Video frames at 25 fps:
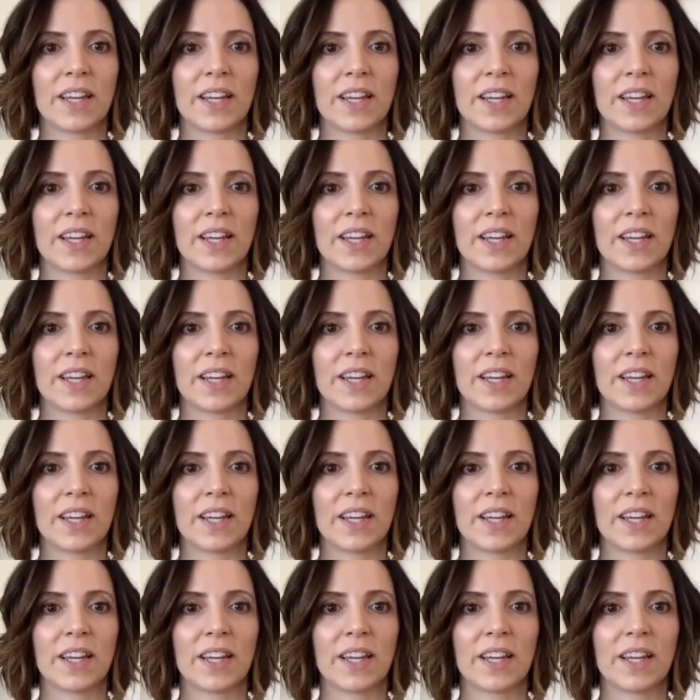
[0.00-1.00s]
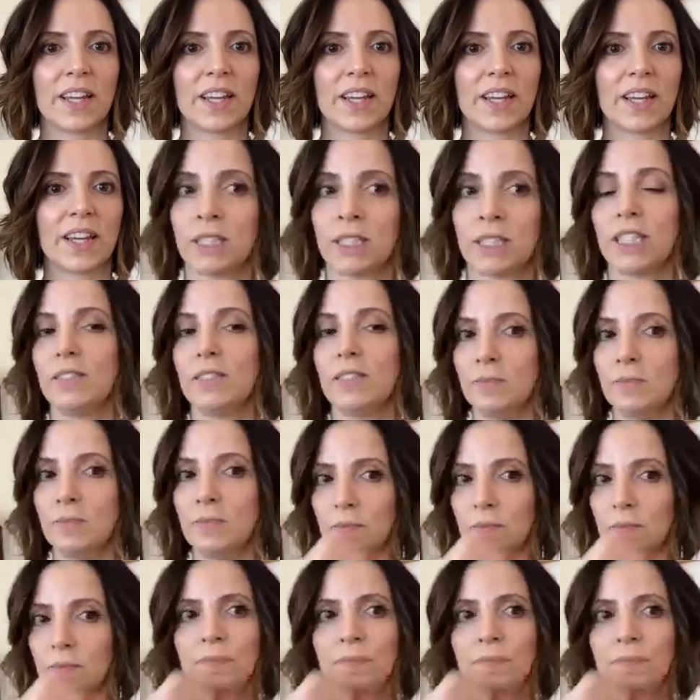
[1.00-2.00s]
And here's a good question
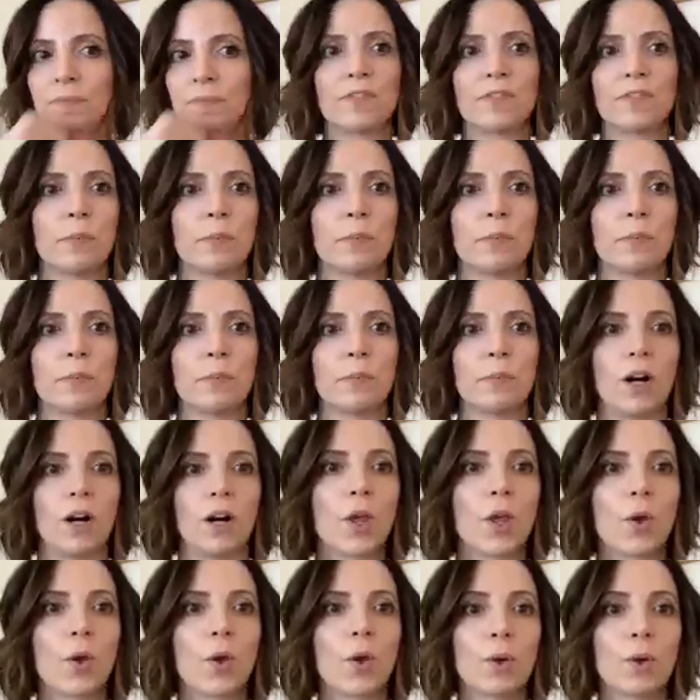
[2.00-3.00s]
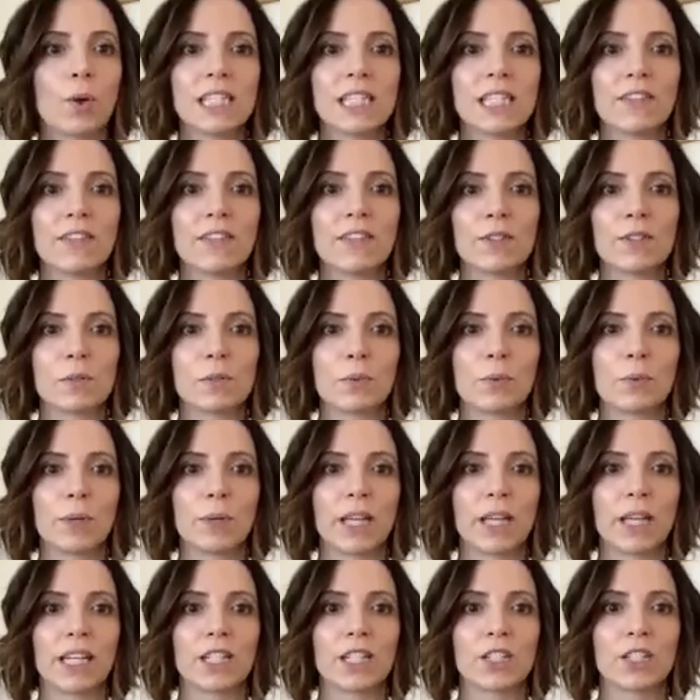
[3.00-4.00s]
from Paul. What's the difference
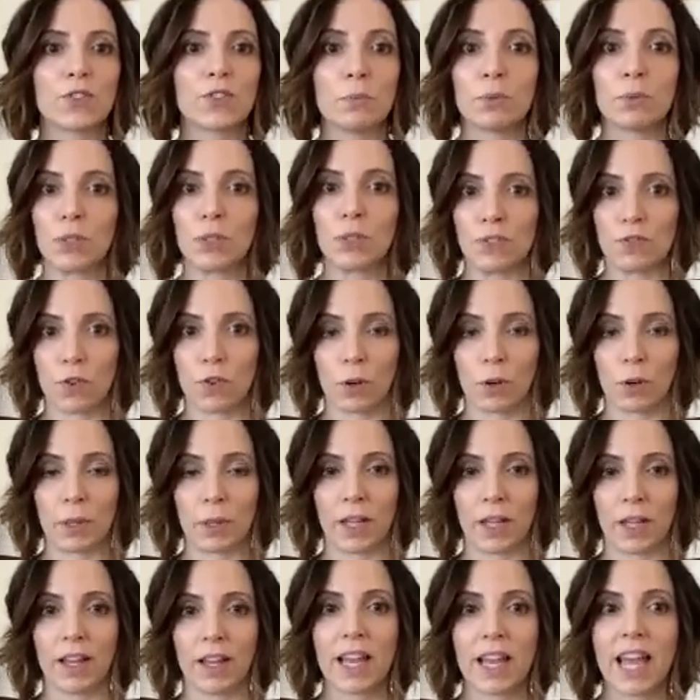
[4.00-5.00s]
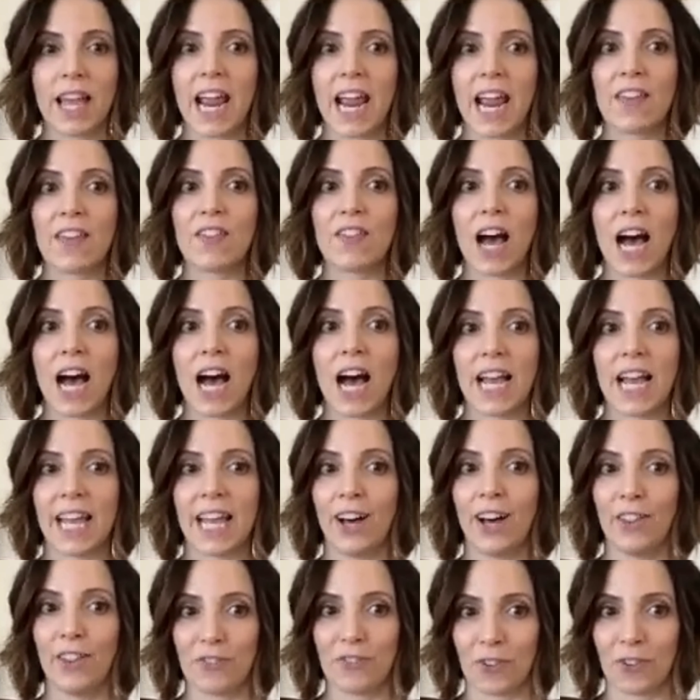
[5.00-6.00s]
between the Shreem Brzee formula and the high
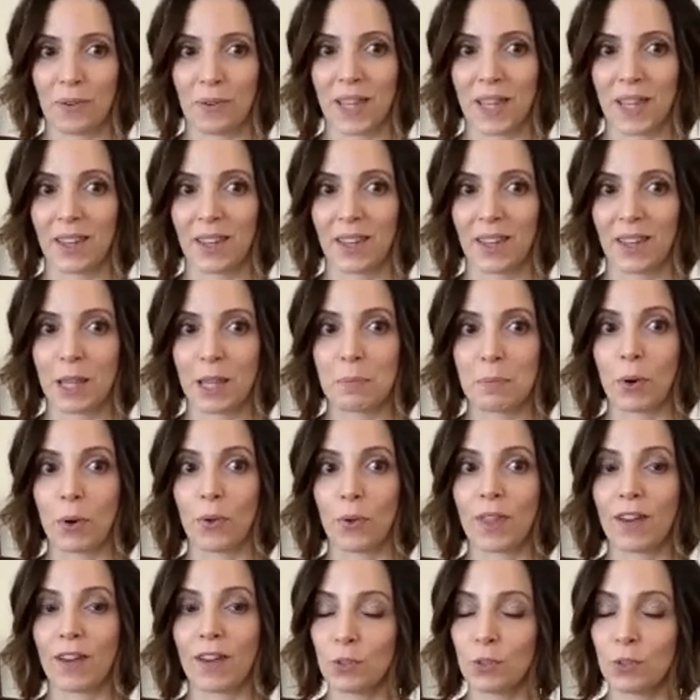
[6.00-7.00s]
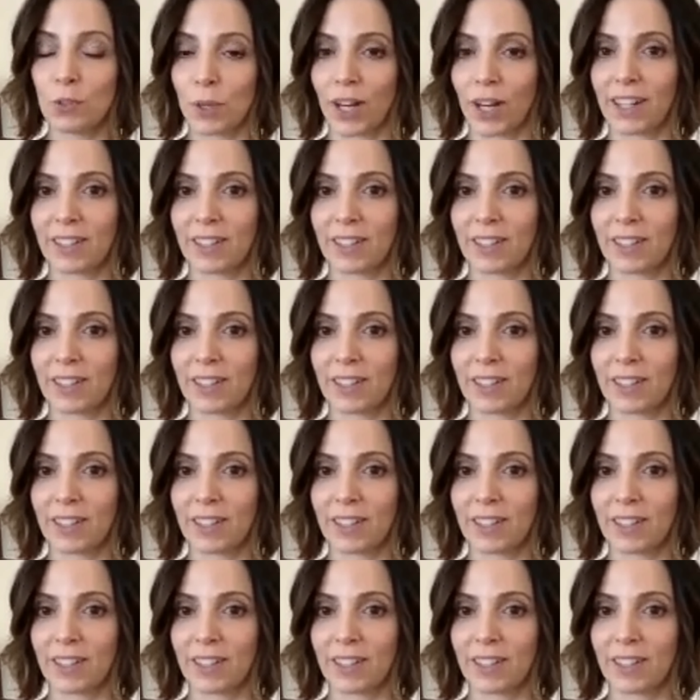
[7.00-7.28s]
health formula? They both have turmeric.